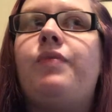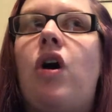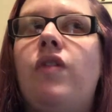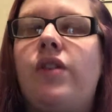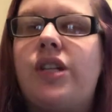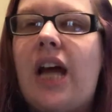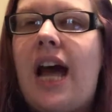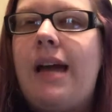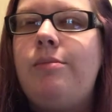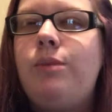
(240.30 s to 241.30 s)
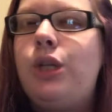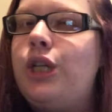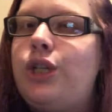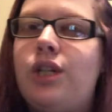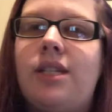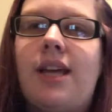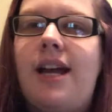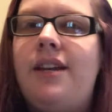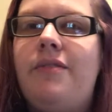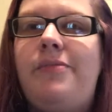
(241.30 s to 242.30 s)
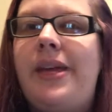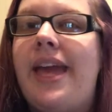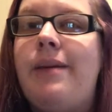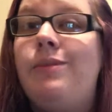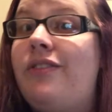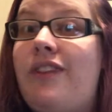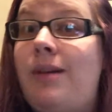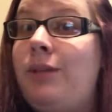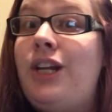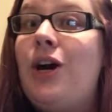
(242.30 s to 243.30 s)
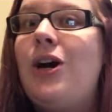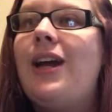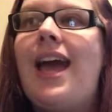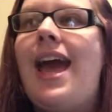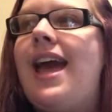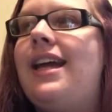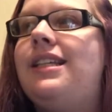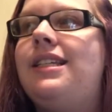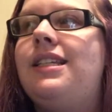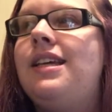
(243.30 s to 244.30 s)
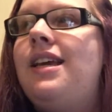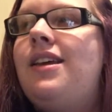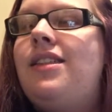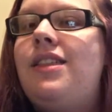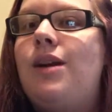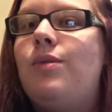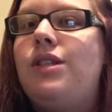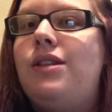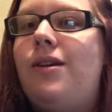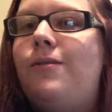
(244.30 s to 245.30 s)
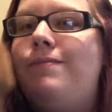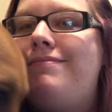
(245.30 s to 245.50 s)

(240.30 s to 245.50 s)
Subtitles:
over time, she just kind of became the family dog, and there was no,